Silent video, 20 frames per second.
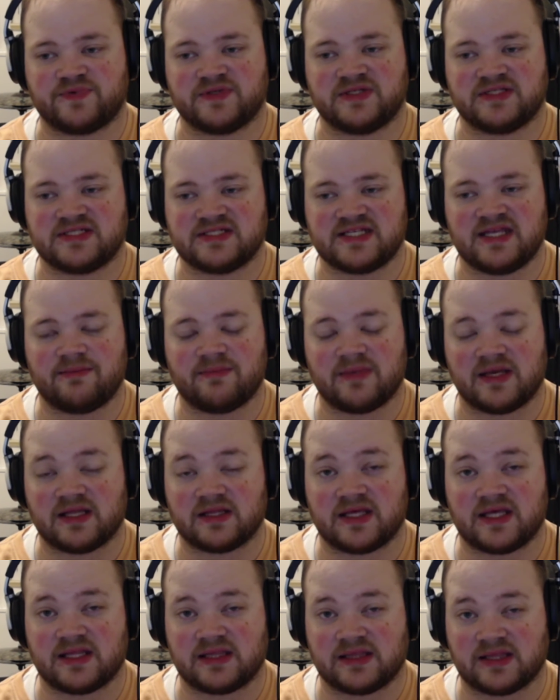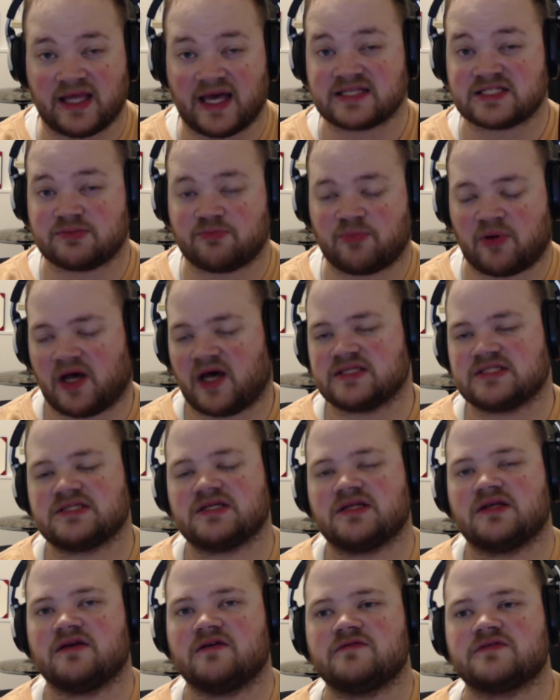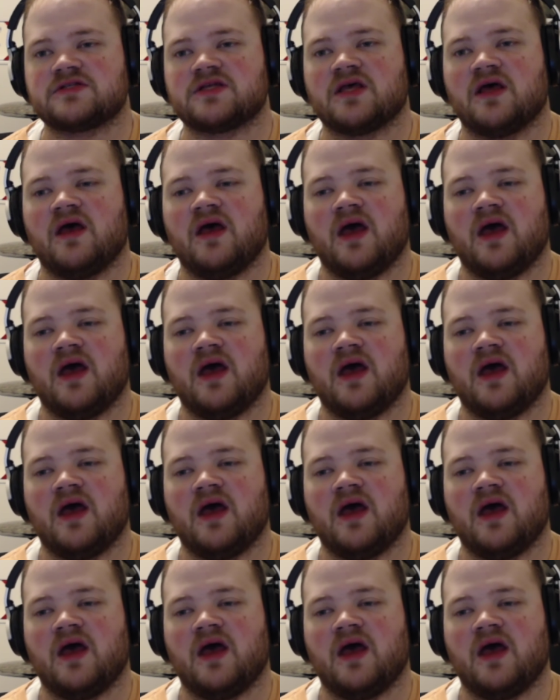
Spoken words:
seemingly less positives,